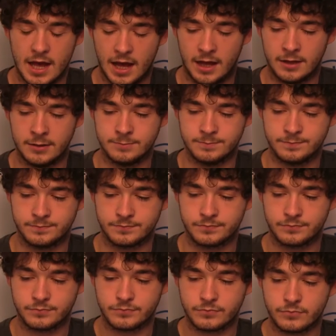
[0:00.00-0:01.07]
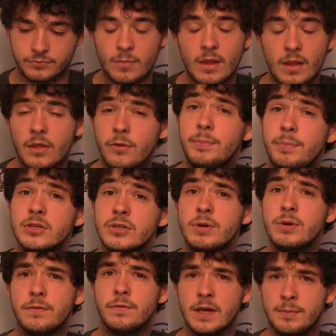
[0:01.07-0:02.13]
Um, the best way
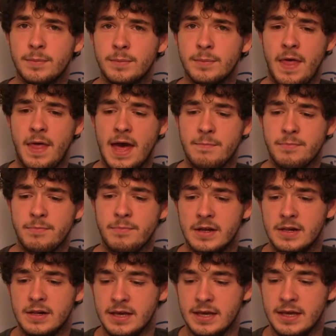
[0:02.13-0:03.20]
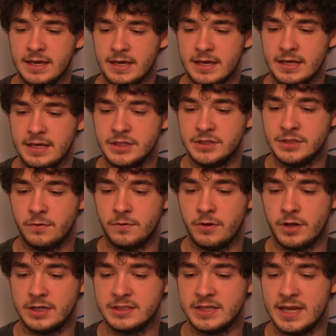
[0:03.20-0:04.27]
to think about that is, for
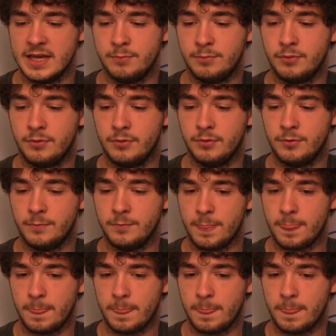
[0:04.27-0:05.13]
example,